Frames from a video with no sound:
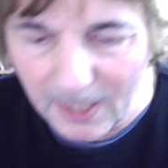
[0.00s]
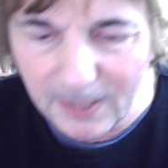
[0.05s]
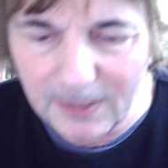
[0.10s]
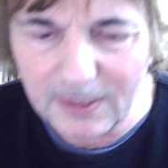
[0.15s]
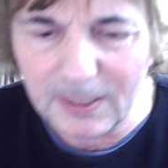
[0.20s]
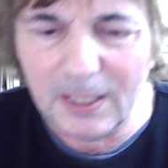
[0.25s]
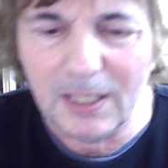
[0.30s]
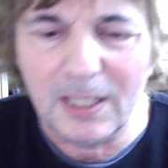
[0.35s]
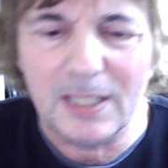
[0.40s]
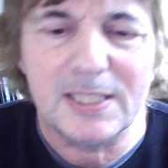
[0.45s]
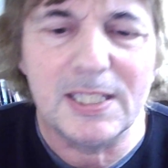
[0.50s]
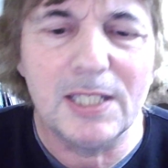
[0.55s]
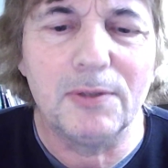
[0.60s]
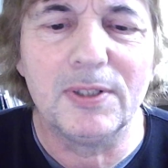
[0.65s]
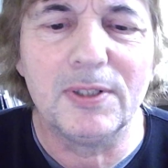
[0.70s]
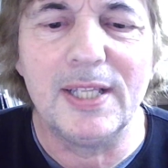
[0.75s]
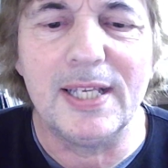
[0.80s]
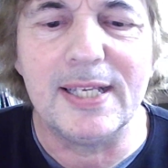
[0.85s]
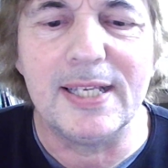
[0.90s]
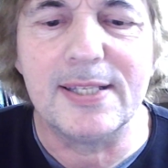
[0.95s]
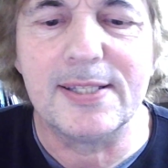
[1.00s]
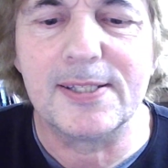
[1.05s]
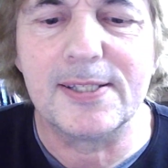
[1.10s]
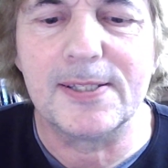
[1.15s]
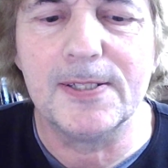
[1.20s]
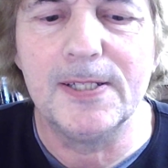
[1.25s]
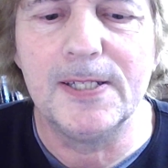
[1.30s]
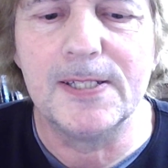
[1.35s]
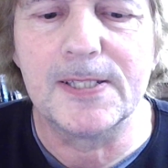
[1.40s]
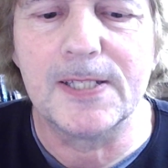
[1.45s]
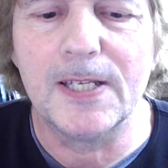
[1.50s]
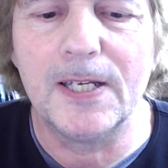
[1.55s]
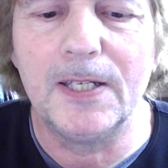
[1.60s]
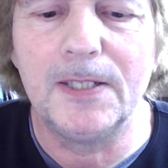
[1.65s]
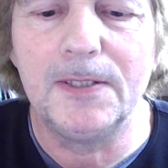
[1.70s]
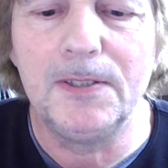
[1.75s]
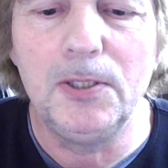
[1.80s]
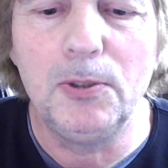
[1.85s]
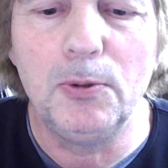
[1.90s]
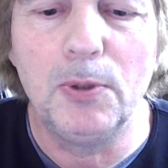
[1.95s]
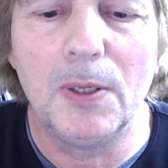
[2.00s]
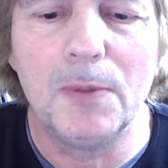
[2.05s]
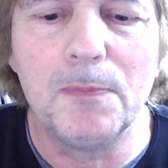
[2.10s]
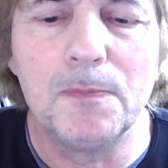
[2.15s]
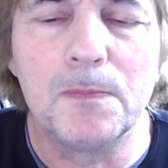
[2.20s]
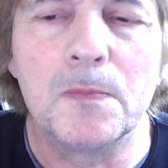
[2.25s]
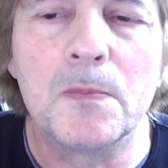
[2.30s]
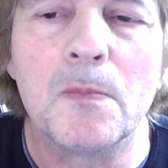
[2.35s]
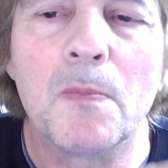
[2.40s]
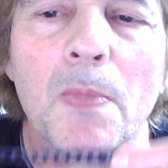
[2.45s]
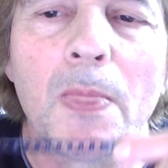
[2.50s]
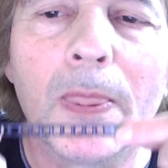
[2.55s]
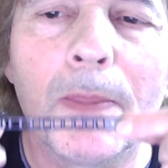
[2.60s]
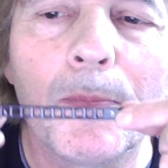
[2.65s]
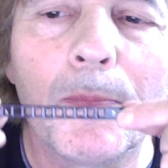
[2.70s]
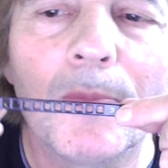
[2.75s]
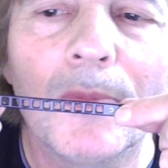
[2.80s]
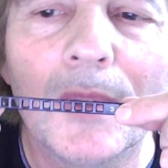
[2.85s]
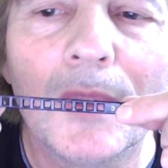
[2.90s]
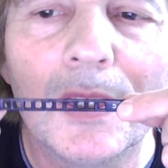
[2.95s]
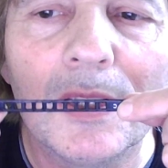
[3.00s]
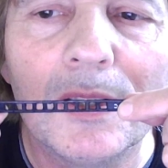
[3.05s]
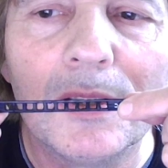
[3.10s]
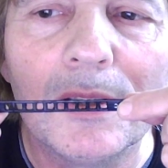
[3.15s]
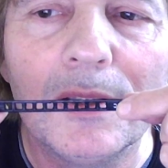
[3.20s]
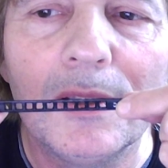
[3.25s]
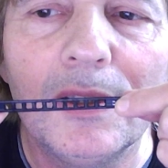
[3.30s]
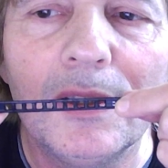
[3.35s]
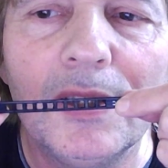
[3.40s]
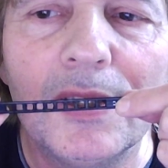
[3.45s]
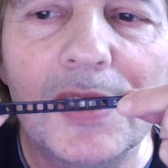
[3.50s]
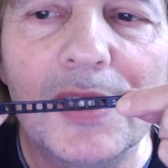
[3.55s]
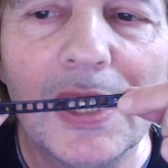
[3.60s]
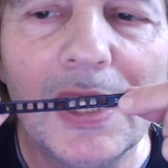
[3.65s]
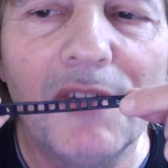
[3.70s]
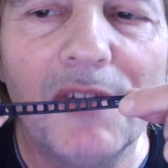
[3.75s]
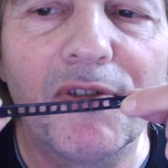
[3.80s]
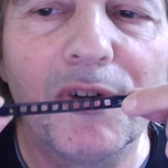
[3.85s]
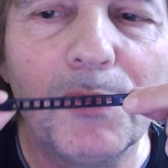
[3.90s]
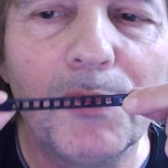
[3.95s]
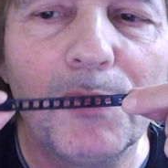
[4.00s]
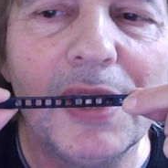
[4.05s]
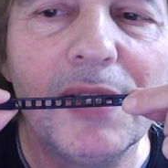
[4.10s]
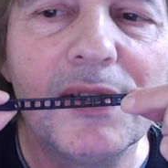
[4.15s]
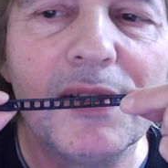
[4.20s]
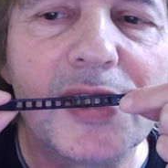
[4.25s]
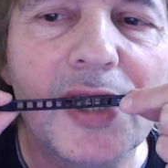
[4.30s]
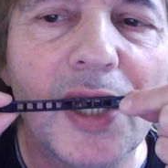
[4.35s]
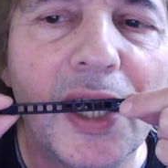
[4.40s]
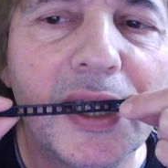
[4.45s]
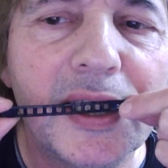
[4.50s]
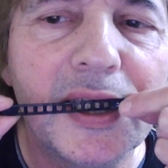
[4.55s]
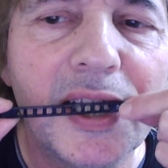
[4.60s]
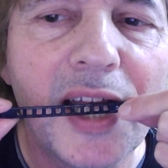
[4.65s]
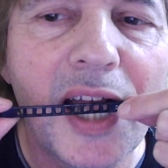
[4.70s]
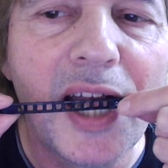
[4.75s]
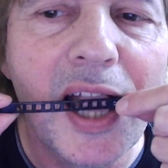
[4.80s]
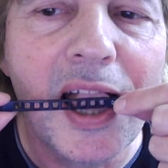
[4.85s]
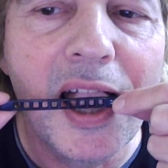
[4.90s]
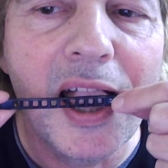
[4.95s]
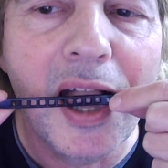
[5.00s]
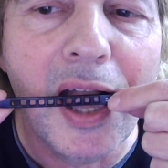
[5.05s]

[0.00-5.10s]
And the idea of this is that you're seeing it from the inside here.